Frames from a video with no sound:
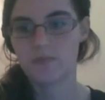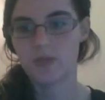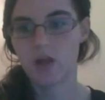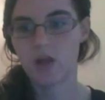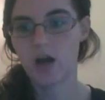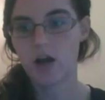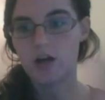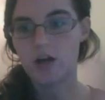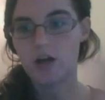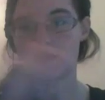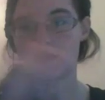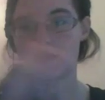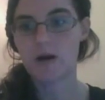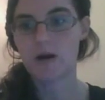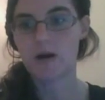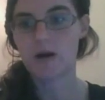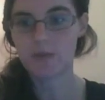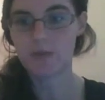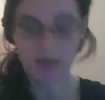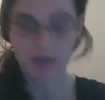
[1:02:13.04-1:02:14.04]
large
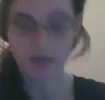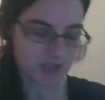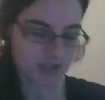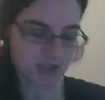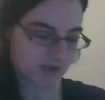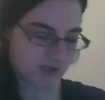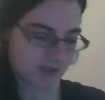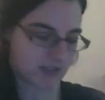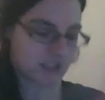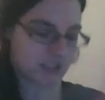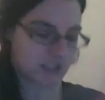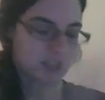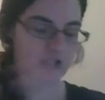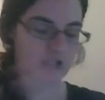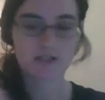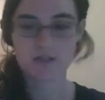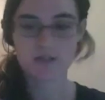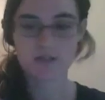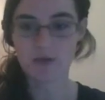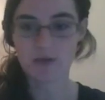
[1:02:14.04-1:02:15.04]
population, if they took a
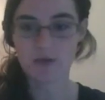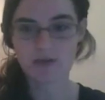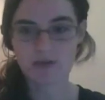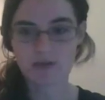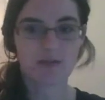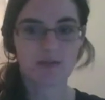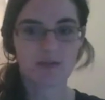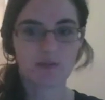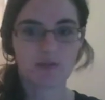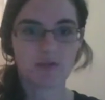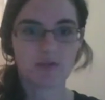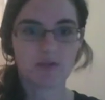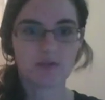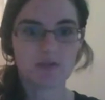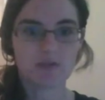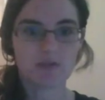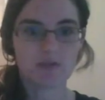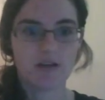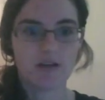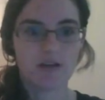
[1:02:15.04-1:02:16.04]
smaller sample.
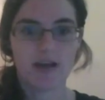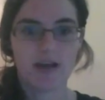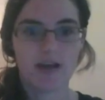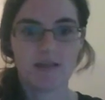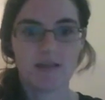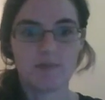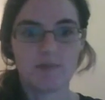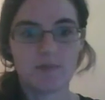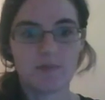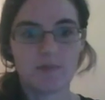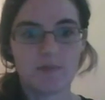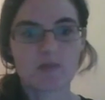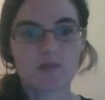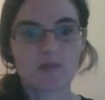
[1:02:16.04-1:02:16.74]
And so